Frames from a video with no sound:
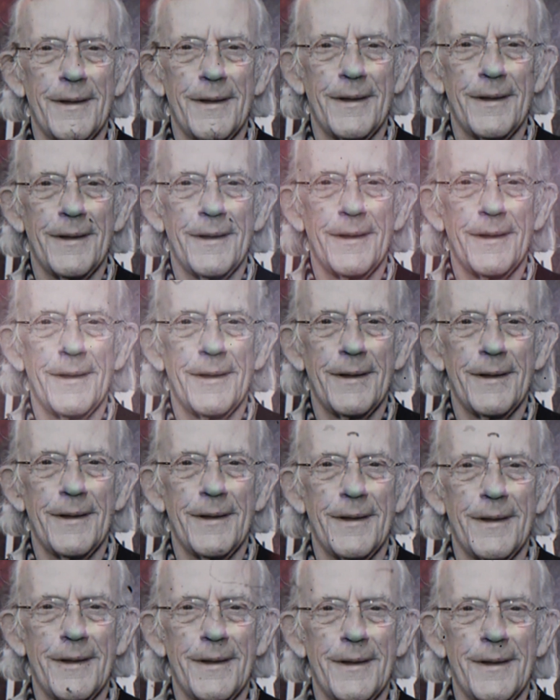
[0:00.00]
"I'm not
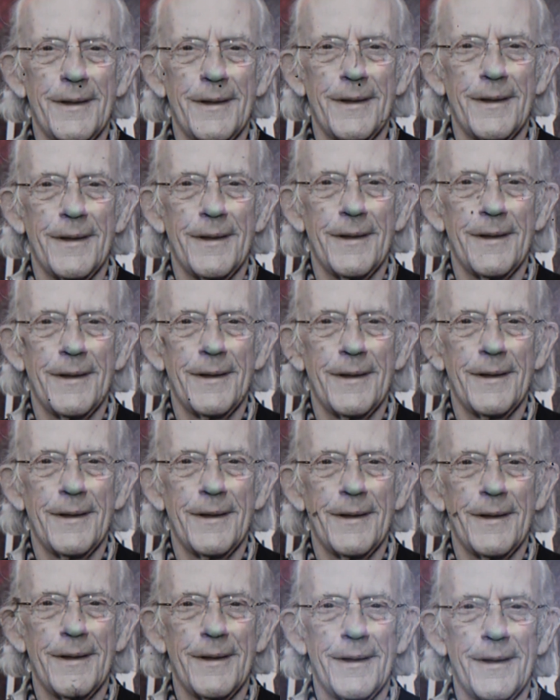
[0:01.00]
bad, I'm just
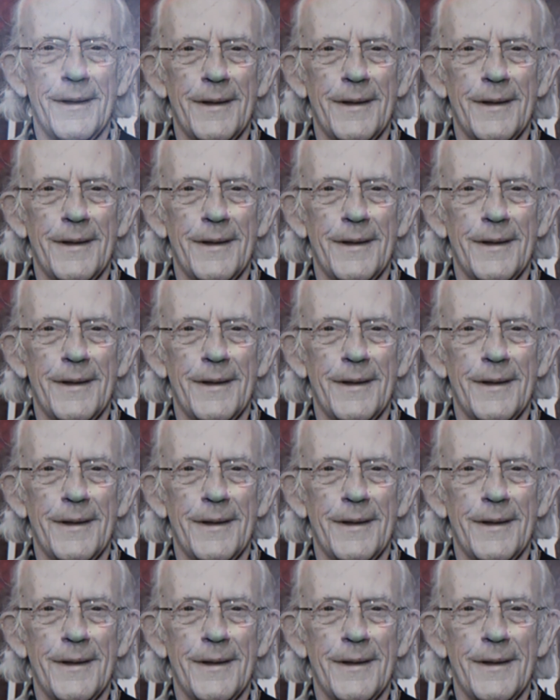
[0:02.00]
drawn